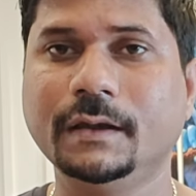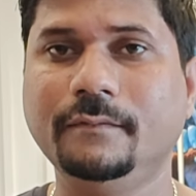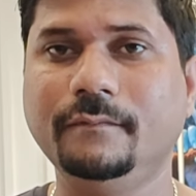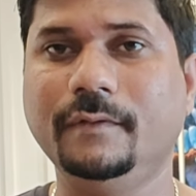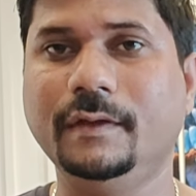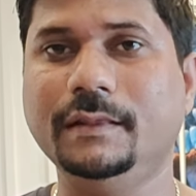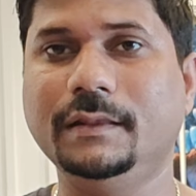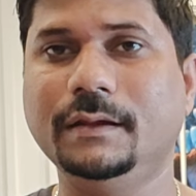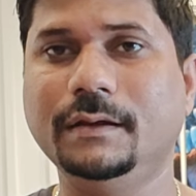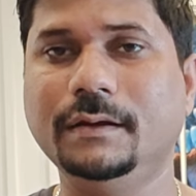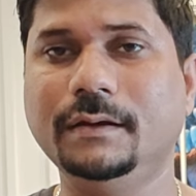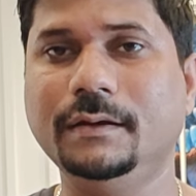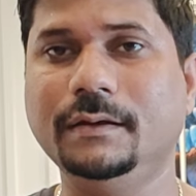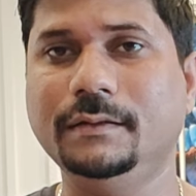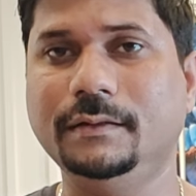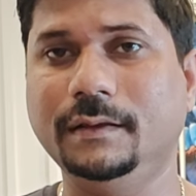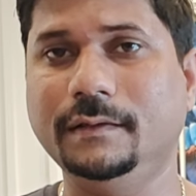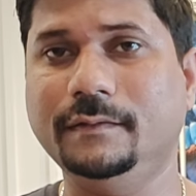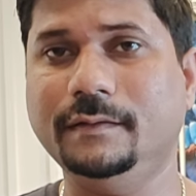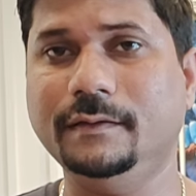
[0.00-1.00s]
whether
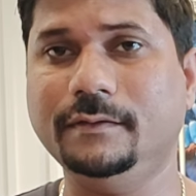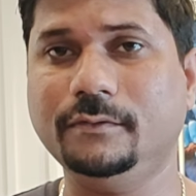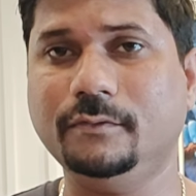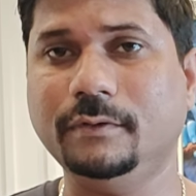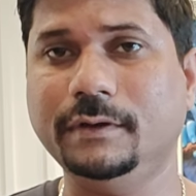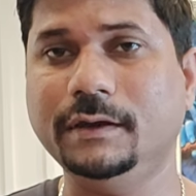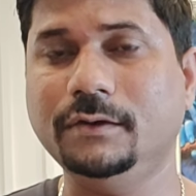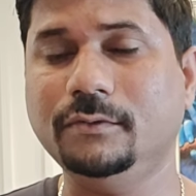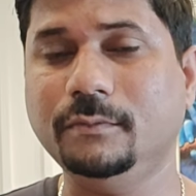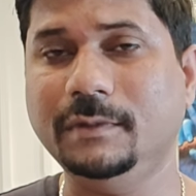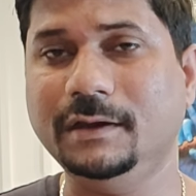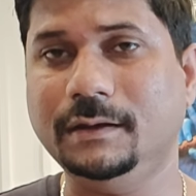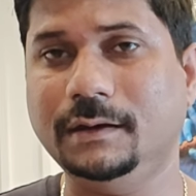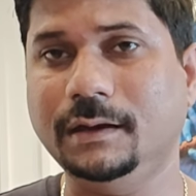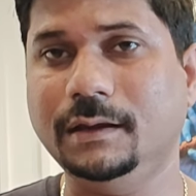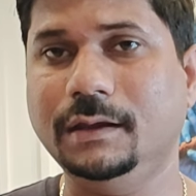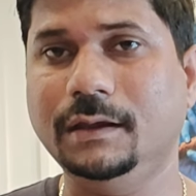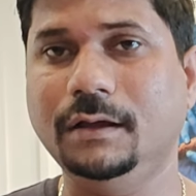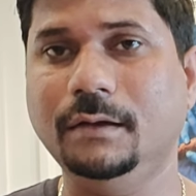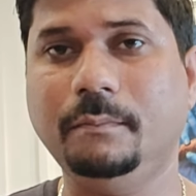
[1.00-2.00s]
this is going to be
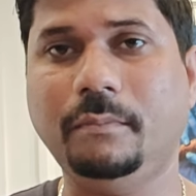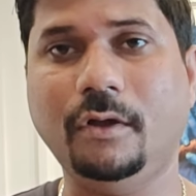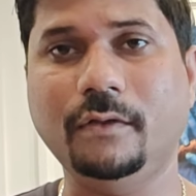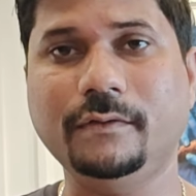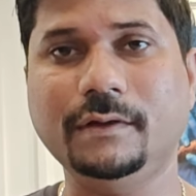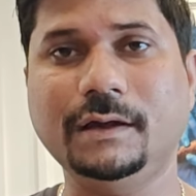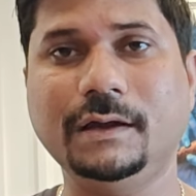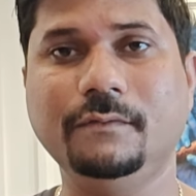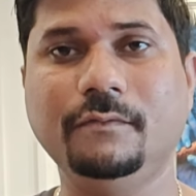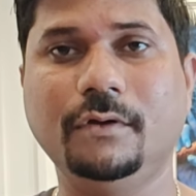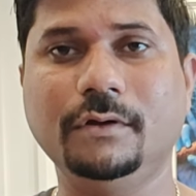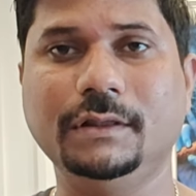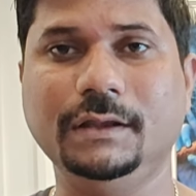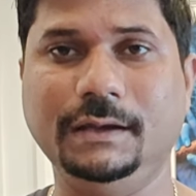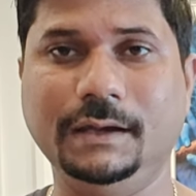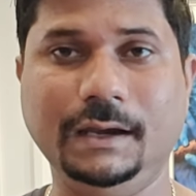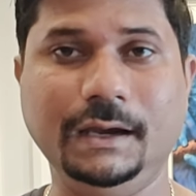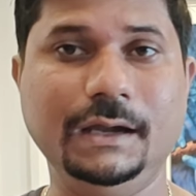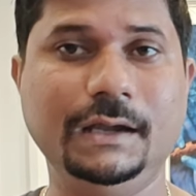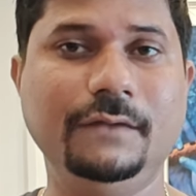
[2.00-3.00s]
taking a positive or the
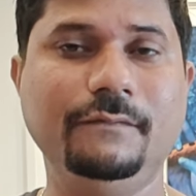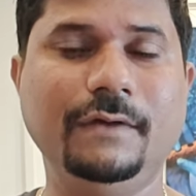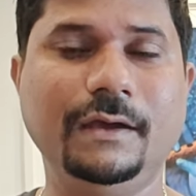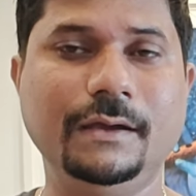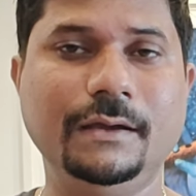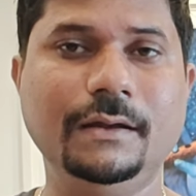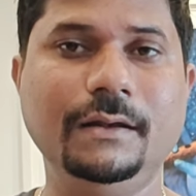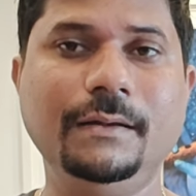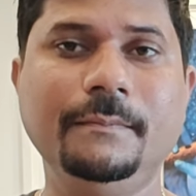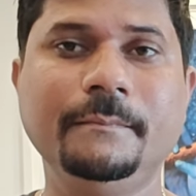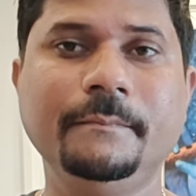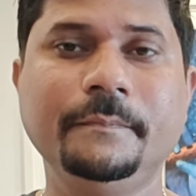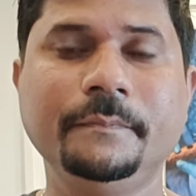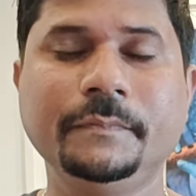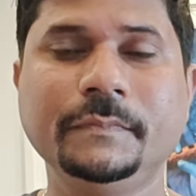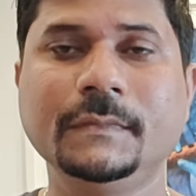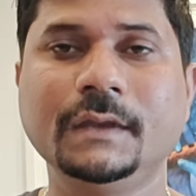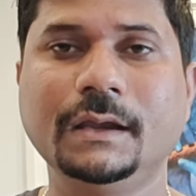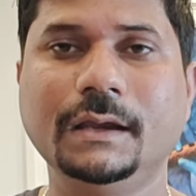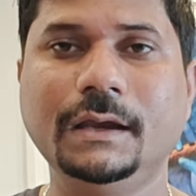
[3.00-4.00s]
negative angle,
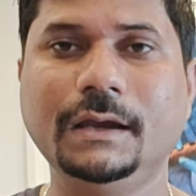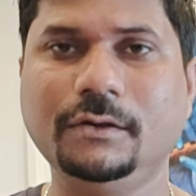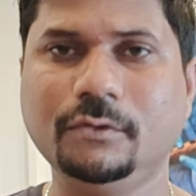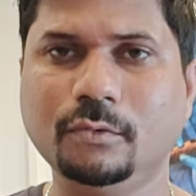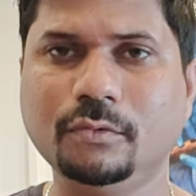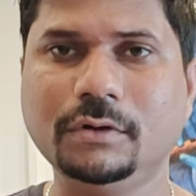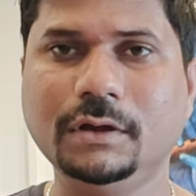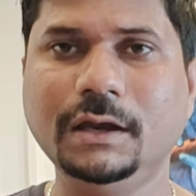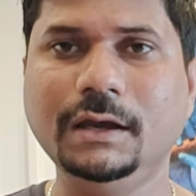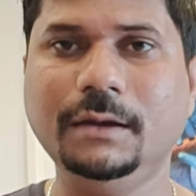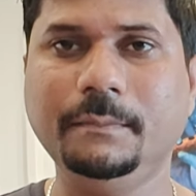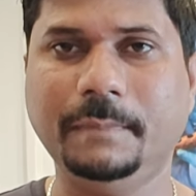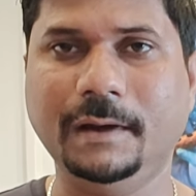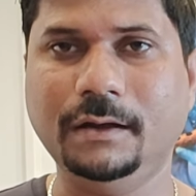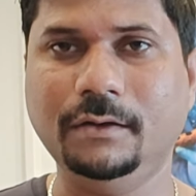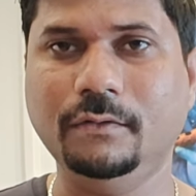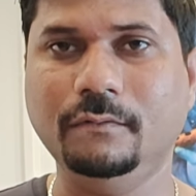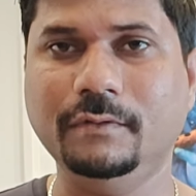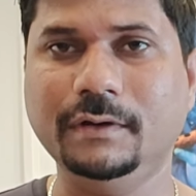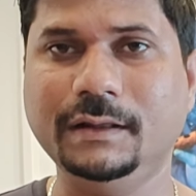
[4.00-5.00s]
it totally
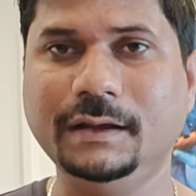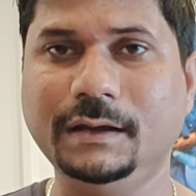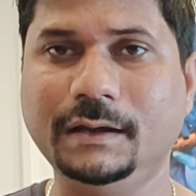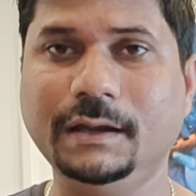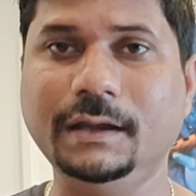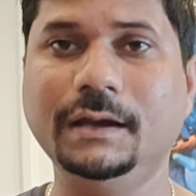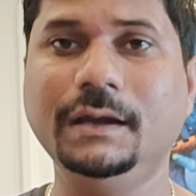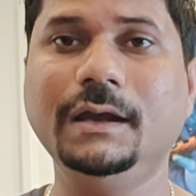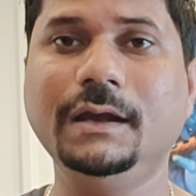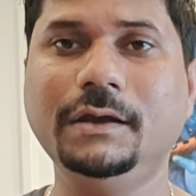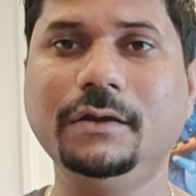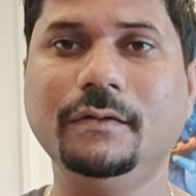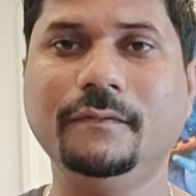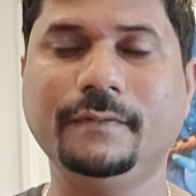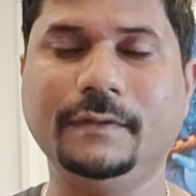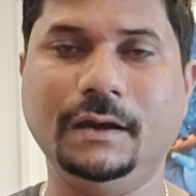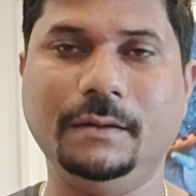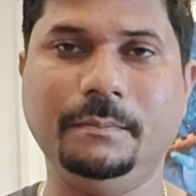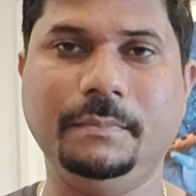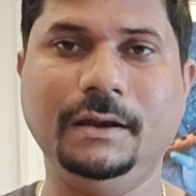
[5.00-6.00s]
depends over the dignity
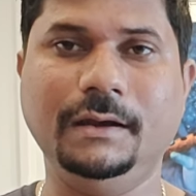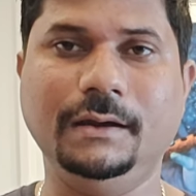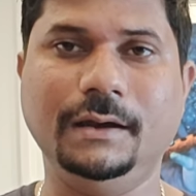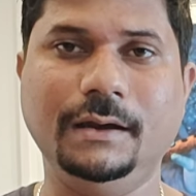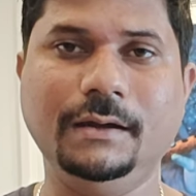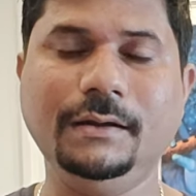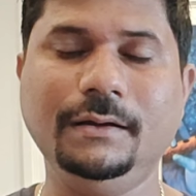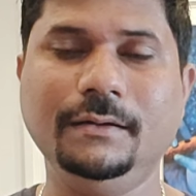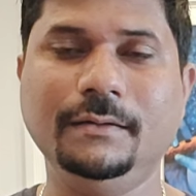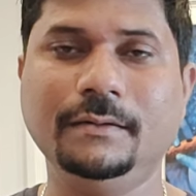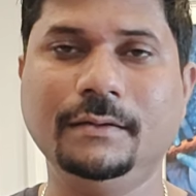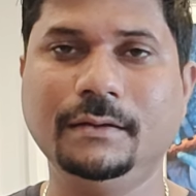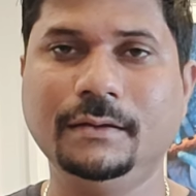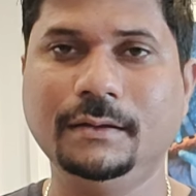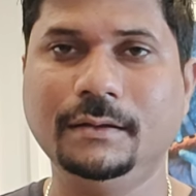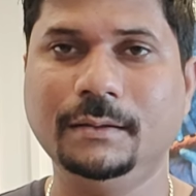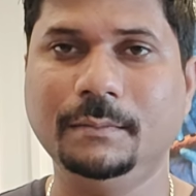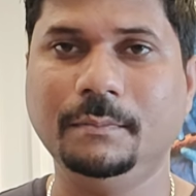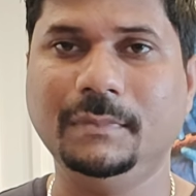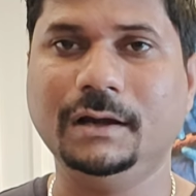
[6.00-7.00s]
of that planet.
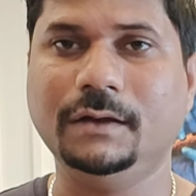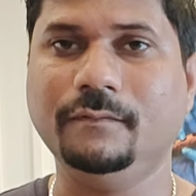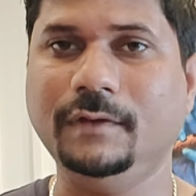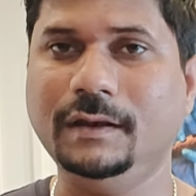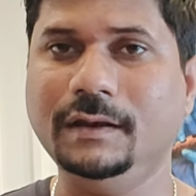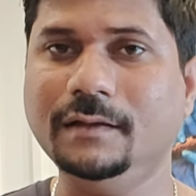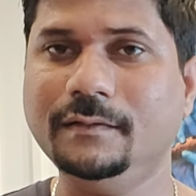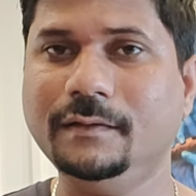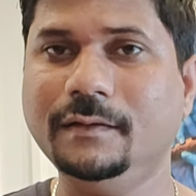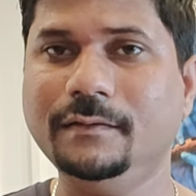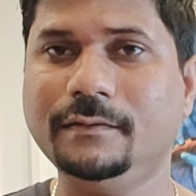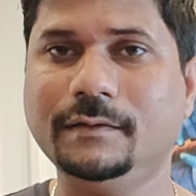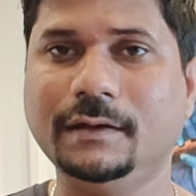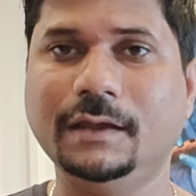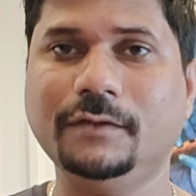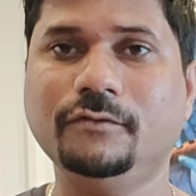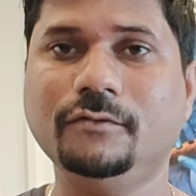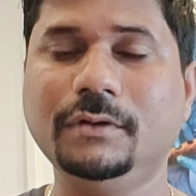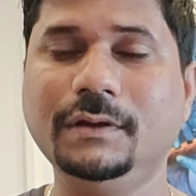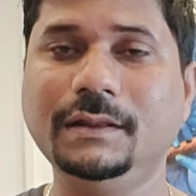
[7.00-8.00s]
But Venus is
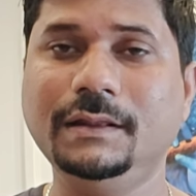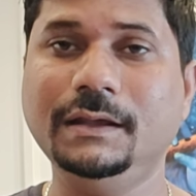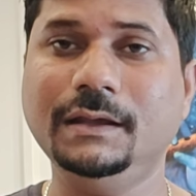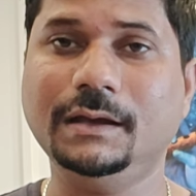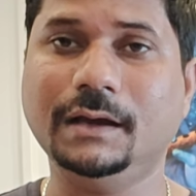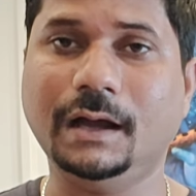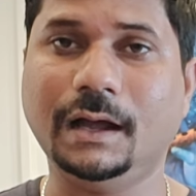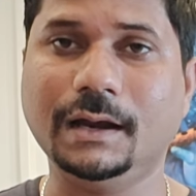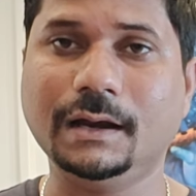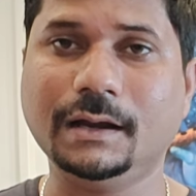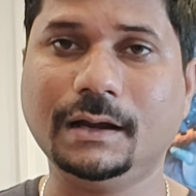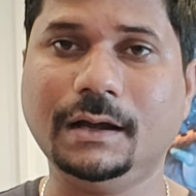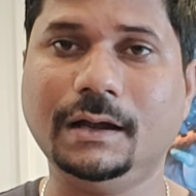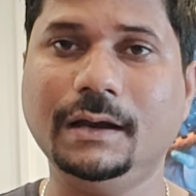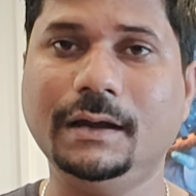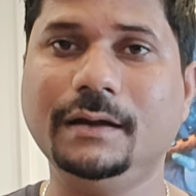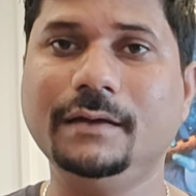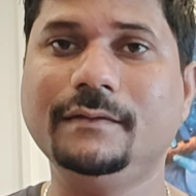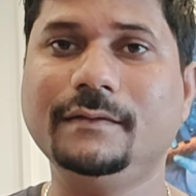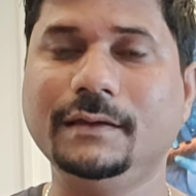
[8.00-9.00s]
naturally the
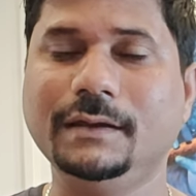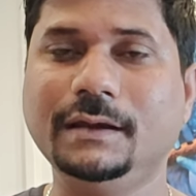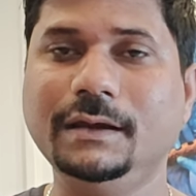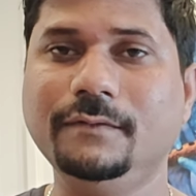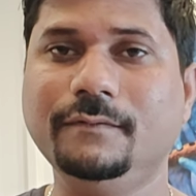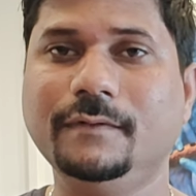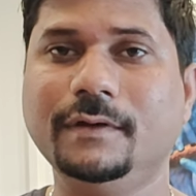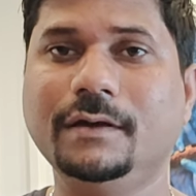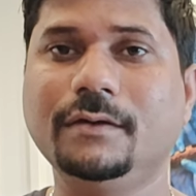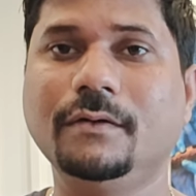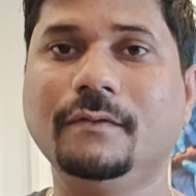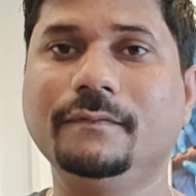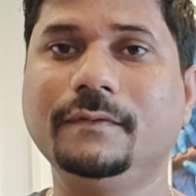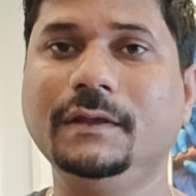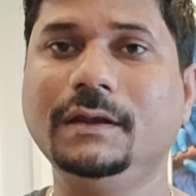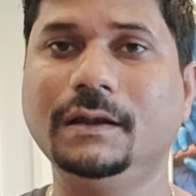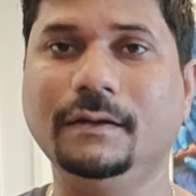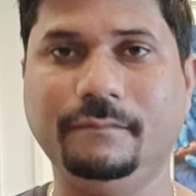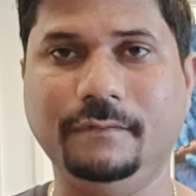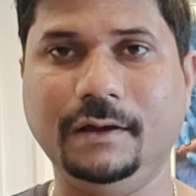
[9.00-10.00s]
karka and significator of
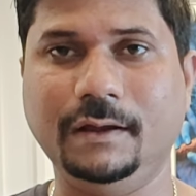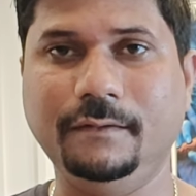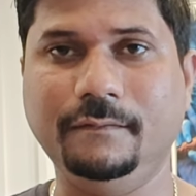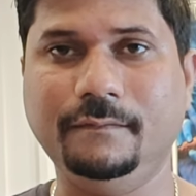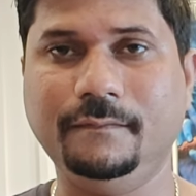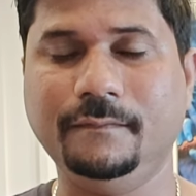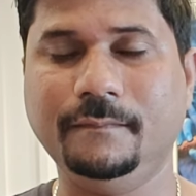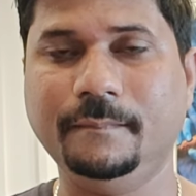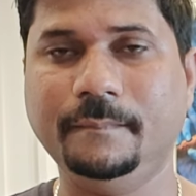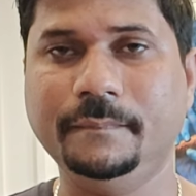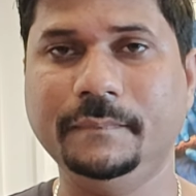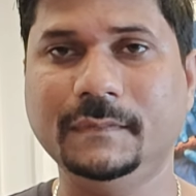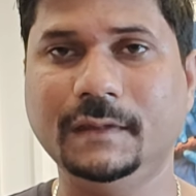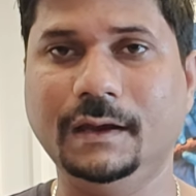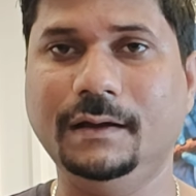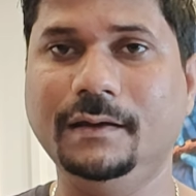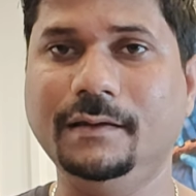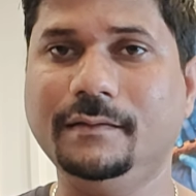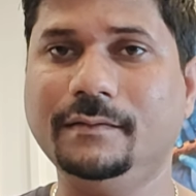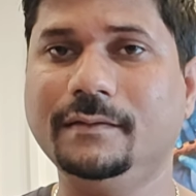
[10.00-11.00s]
the love life.
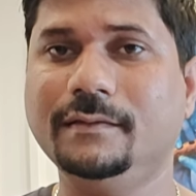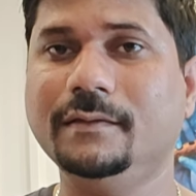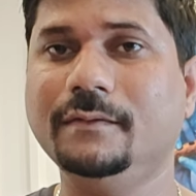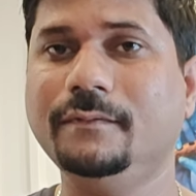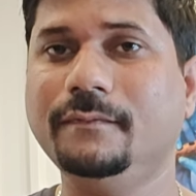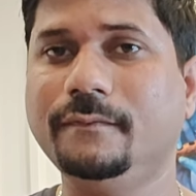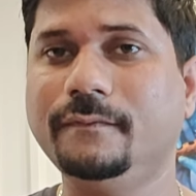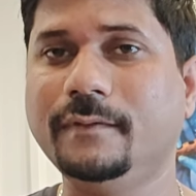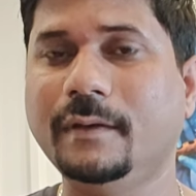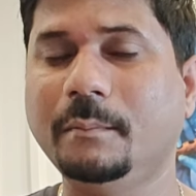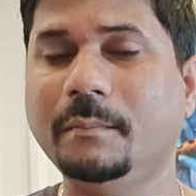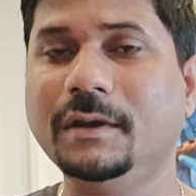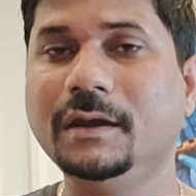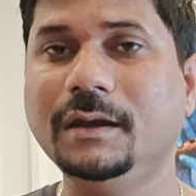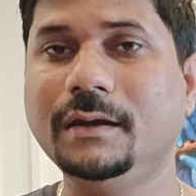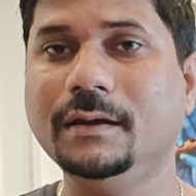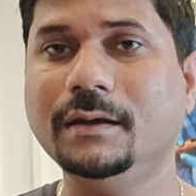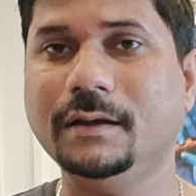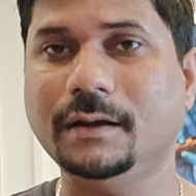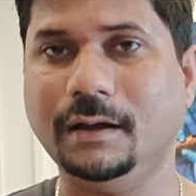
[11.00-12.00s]
And it's a
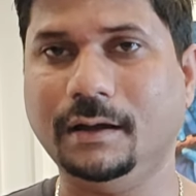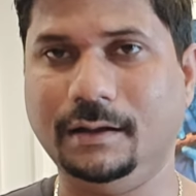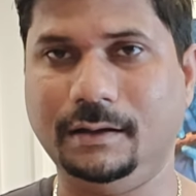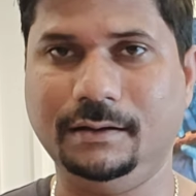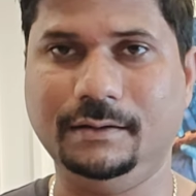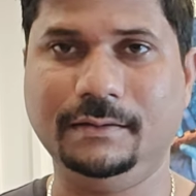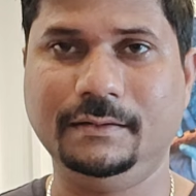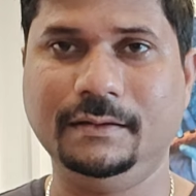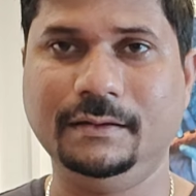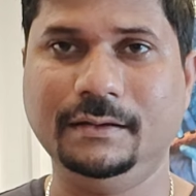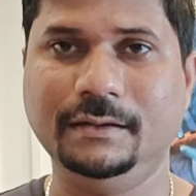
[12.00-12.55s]
feminine graha.